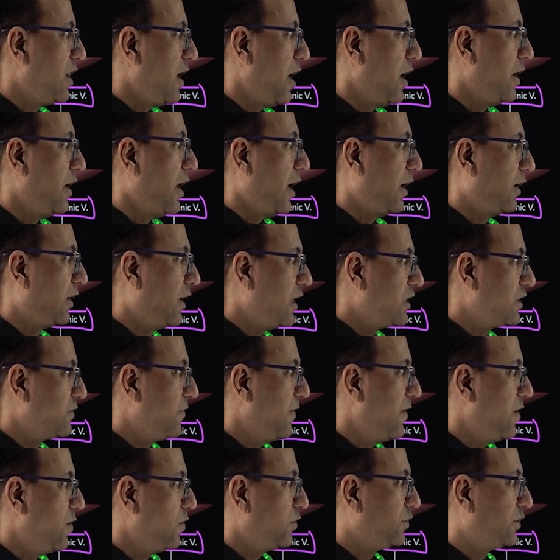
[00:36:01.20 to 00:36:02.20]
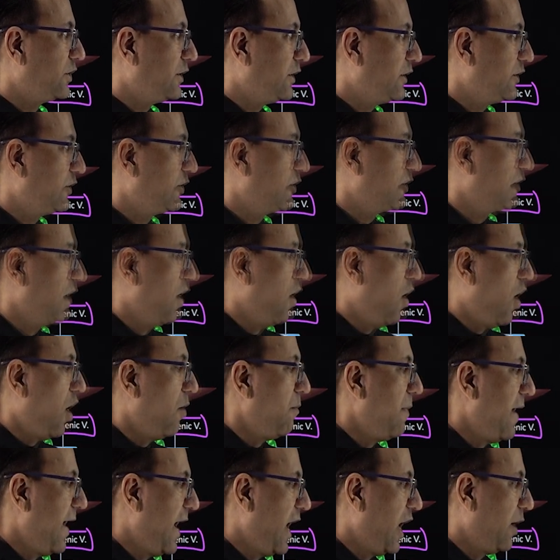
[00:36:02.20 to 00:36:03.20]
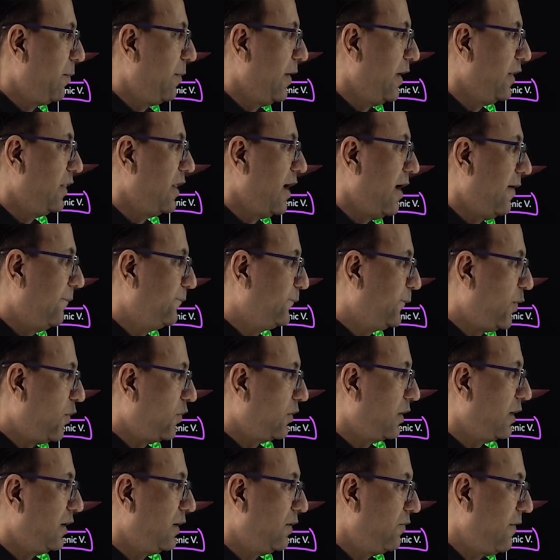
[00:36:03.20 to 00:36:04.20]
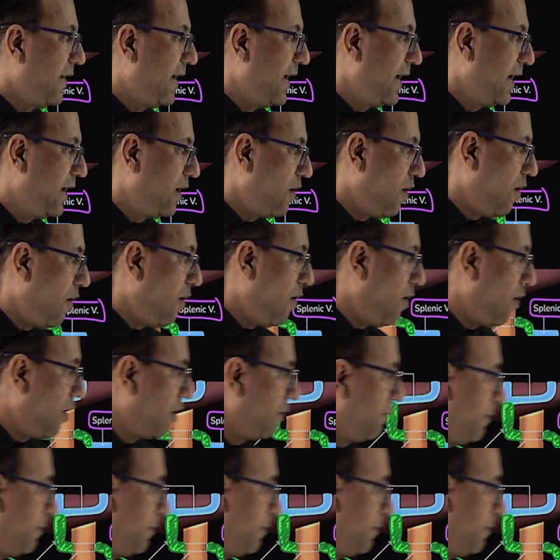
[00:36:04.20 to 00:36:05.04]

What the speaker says: the ductus venosus, or may it be the portal vein, or